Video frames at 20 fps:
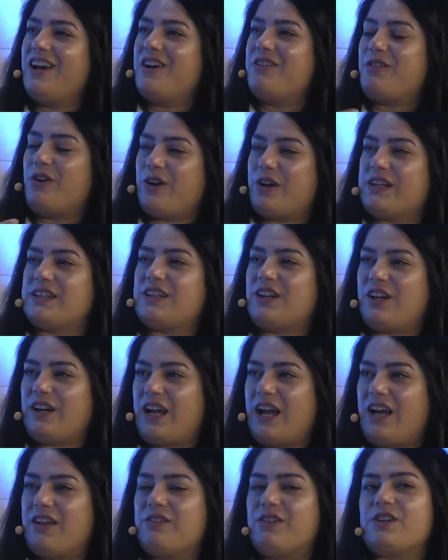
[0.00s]
focused on
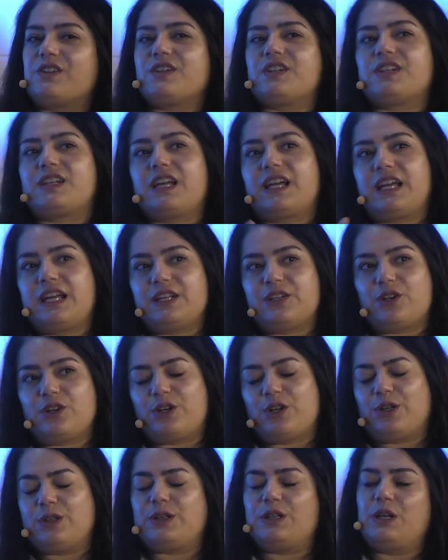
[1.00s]
that, versus
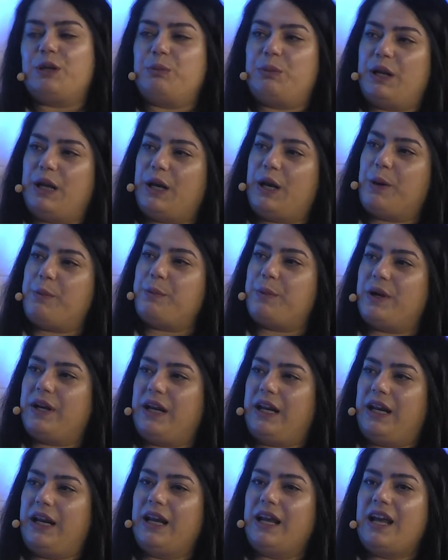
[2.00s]
internal team in a
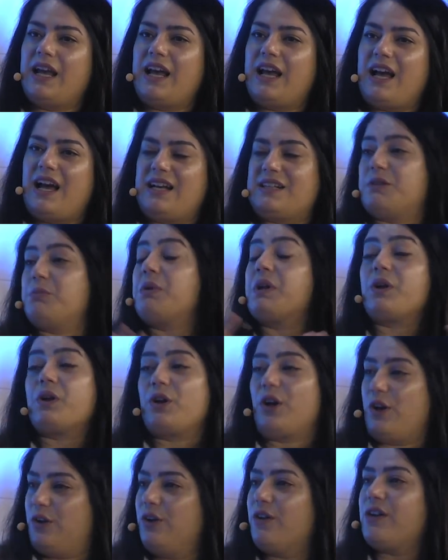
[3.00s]
company has a million
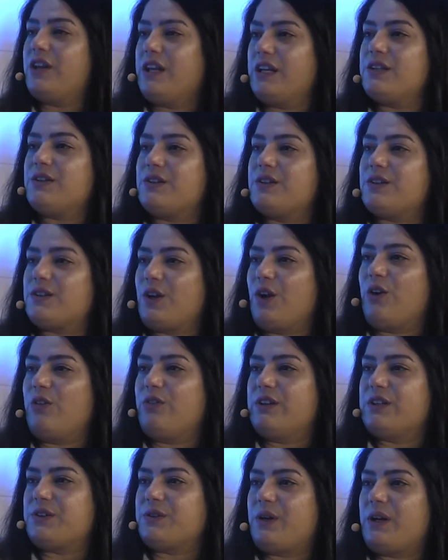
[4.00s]
other things to solve
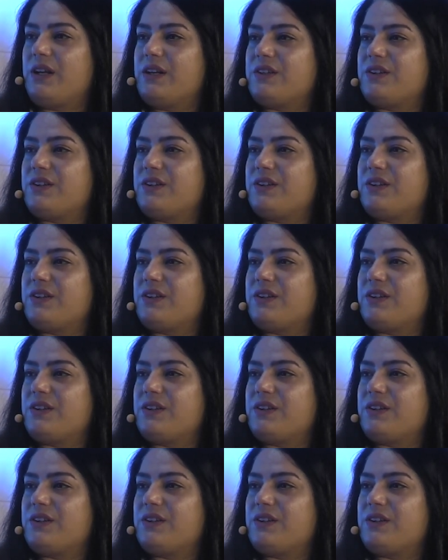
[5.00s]
as well.